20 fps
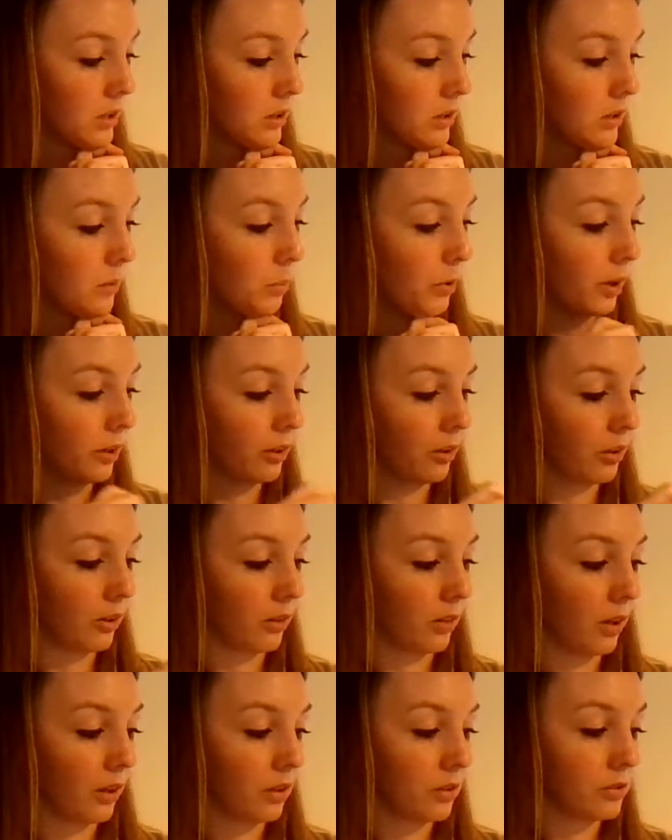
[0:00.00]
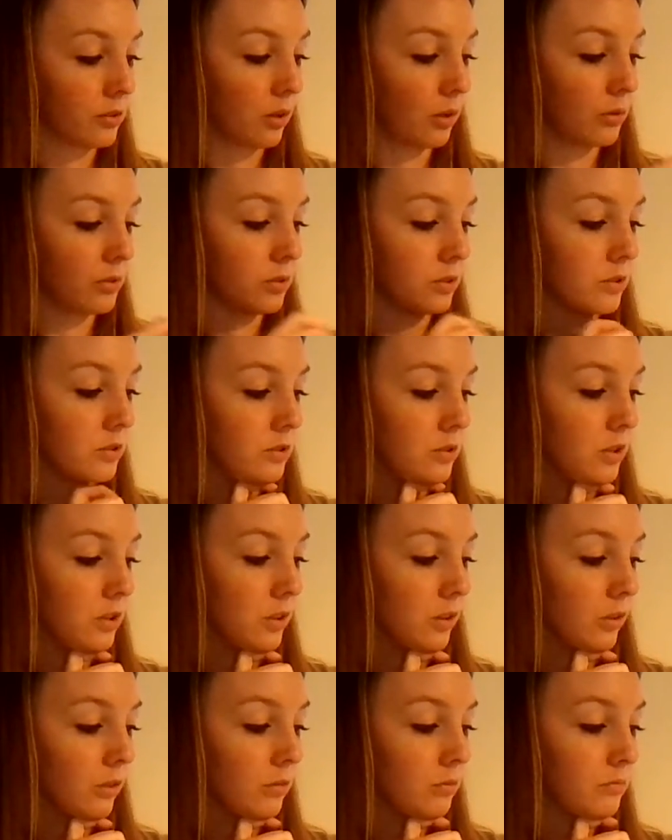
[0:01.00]
the predator that is closest to
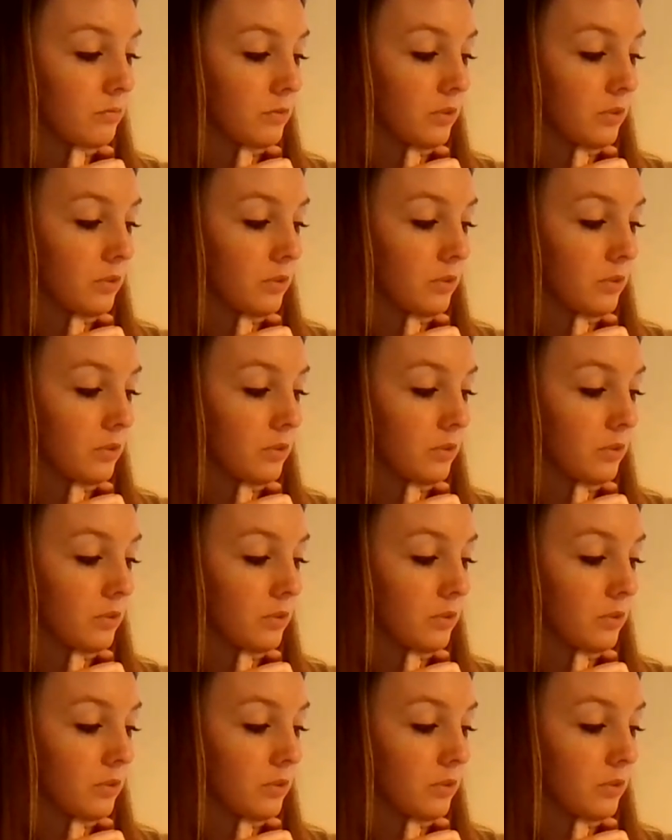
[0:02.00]
you.